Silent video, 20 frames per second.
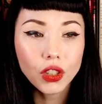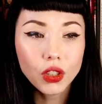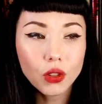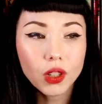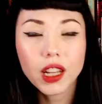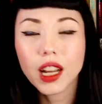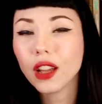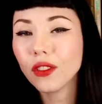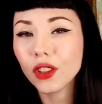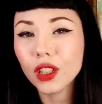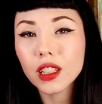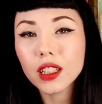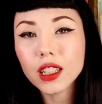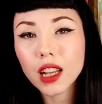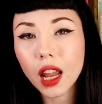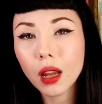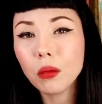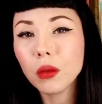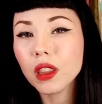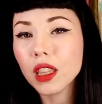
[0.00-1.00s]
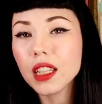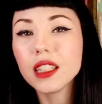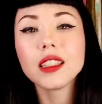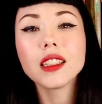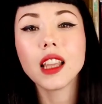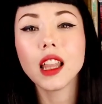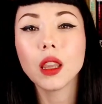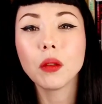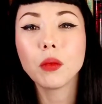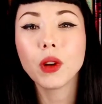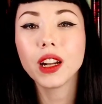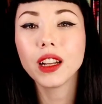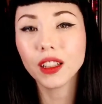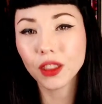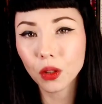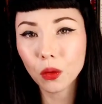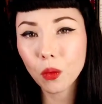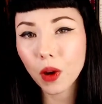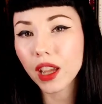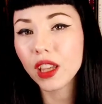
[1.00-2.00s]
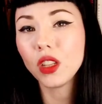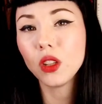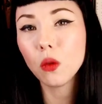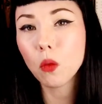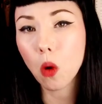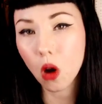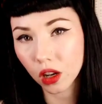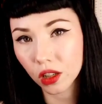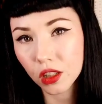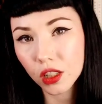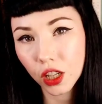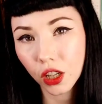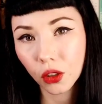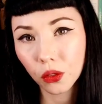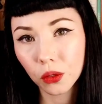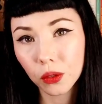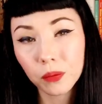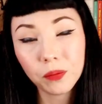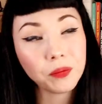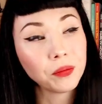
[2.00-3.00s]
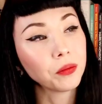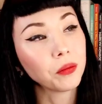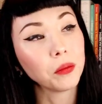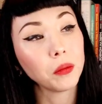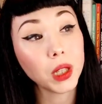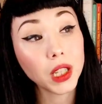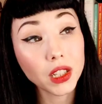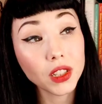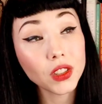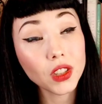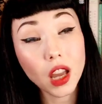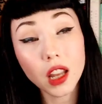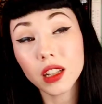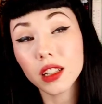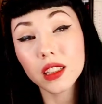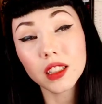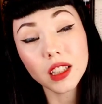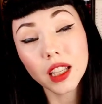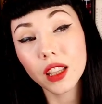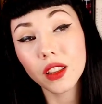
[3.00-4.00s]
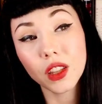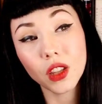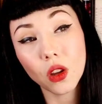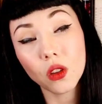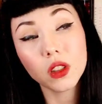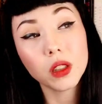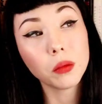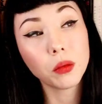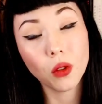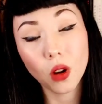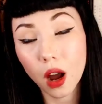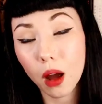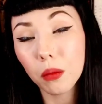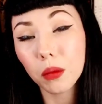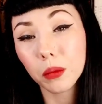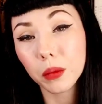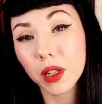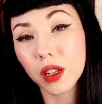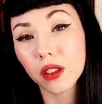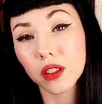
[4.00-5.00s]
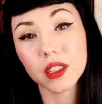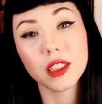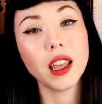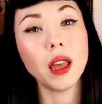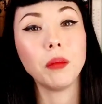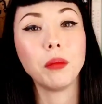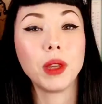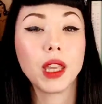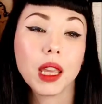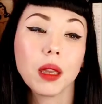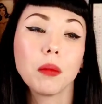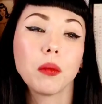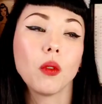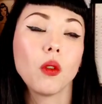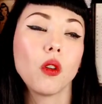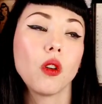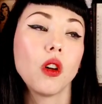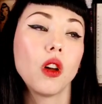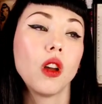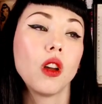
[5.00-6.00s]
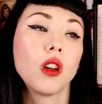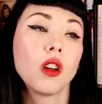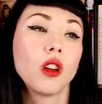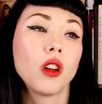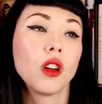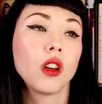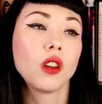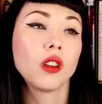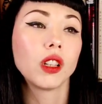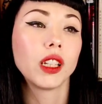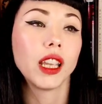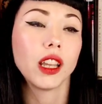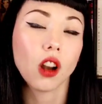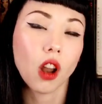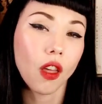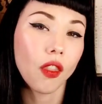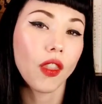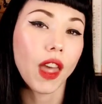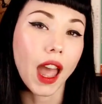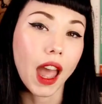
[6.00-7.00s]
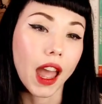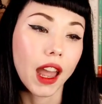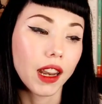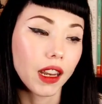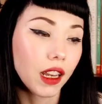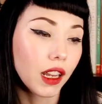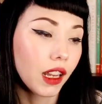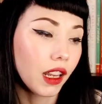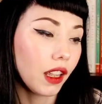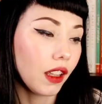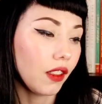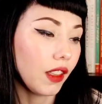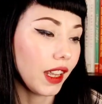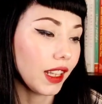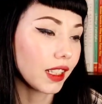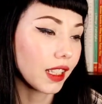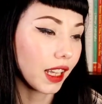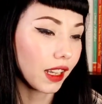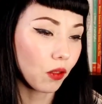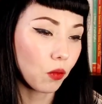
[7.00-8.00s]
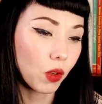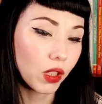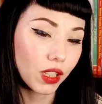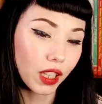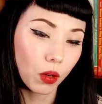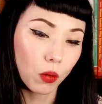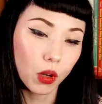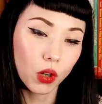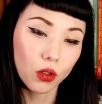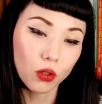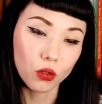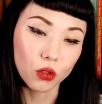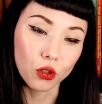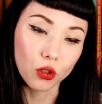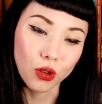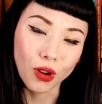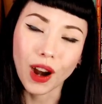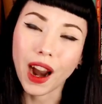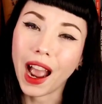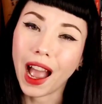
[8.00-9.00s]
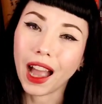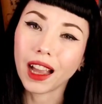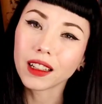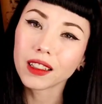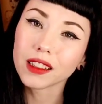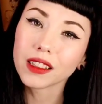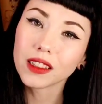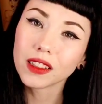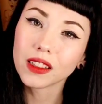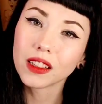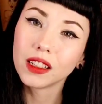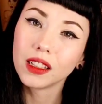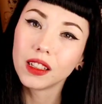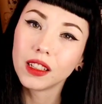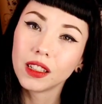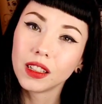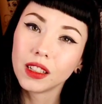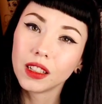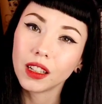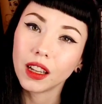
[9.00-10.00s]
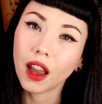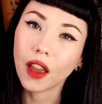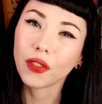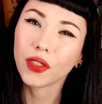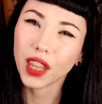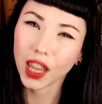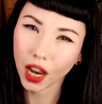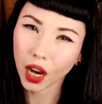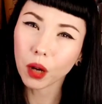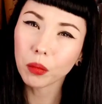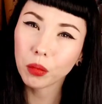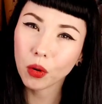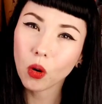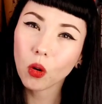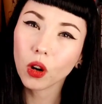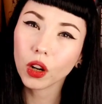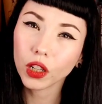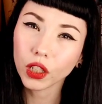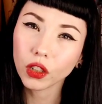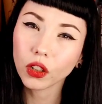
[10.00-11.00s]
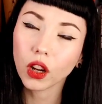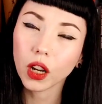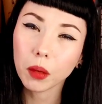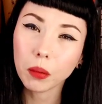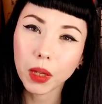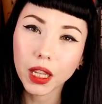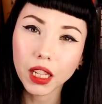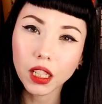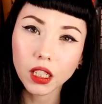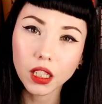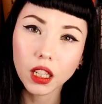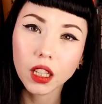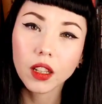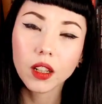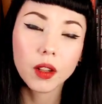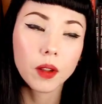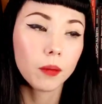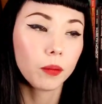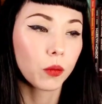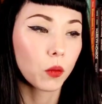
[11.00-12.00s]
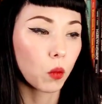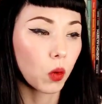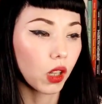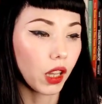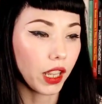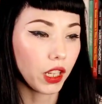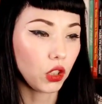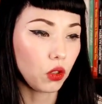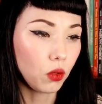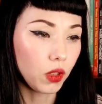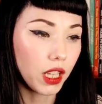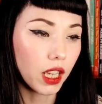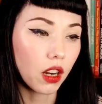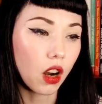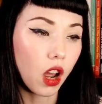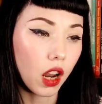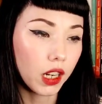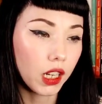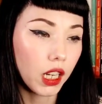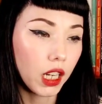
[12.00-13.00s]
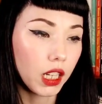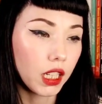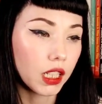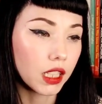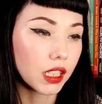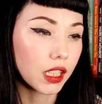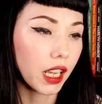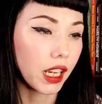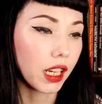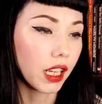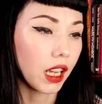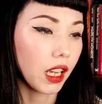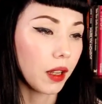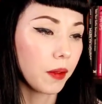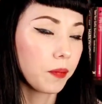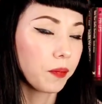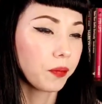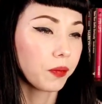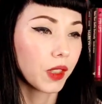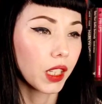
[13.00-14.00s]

you can have a good time with it and celebrate it the way you want to." Because honestly, the only problem here is that people get on that, it's like one of those tracks at the airport, you know what I mean? Where like you get on it and it's like a